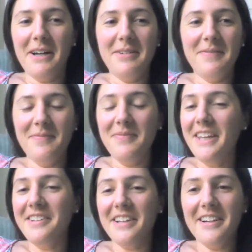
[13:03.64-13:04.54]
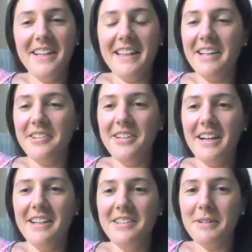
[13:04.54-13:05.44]
But is there anything else you
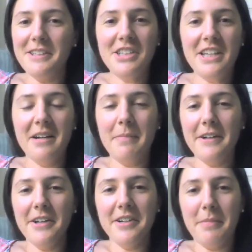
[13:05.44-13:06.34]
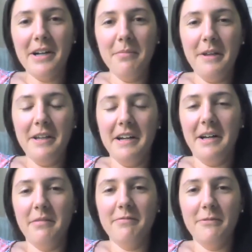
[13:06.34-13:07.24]
guys want to share about your department
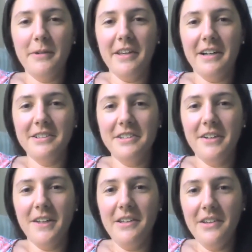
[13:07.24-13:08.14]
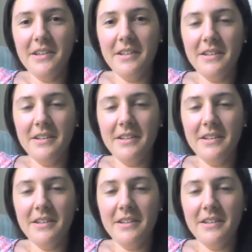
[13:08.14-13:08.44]
with our students?